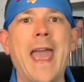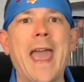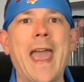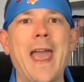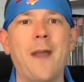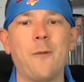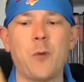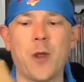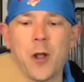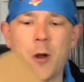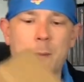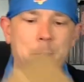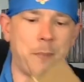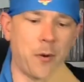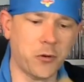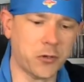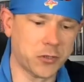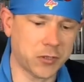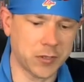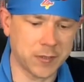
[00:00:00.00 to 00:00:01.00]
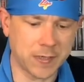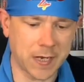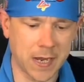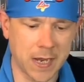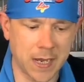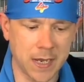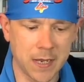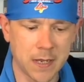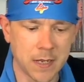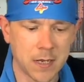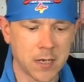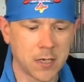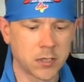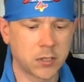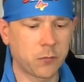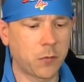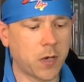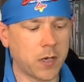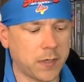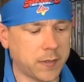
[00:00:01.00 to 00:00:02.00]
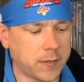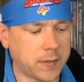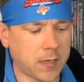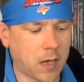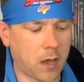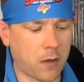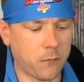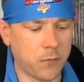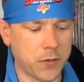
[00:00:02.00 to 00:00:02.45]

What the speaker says: We've got boxes here. So we're going to start